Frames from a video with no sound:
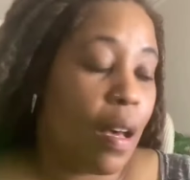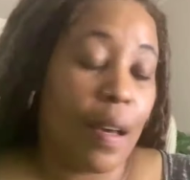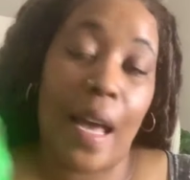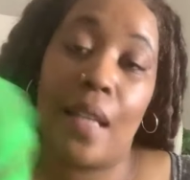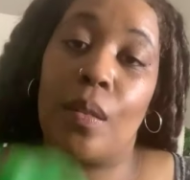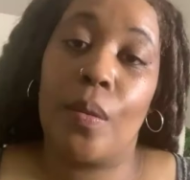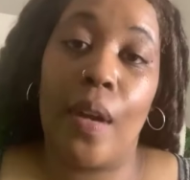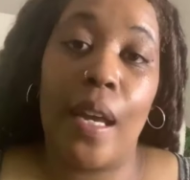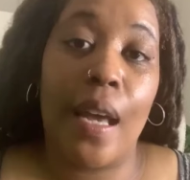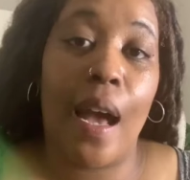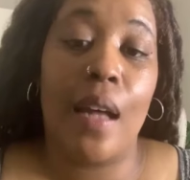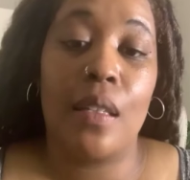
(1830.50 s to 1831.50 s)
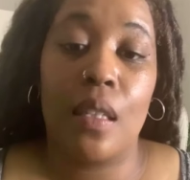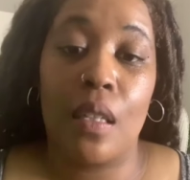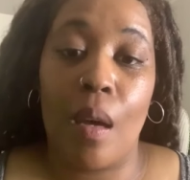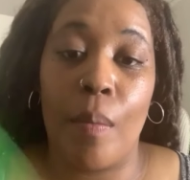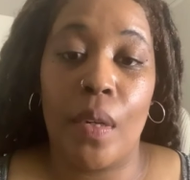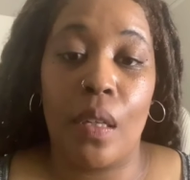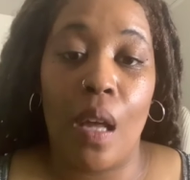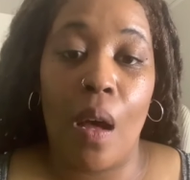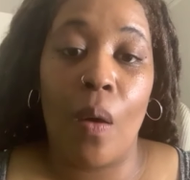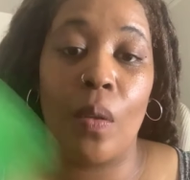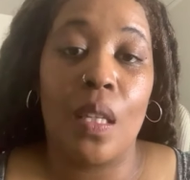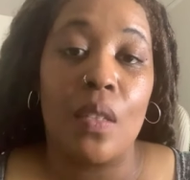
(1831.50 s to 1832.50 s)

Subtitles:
Got some great content coming along.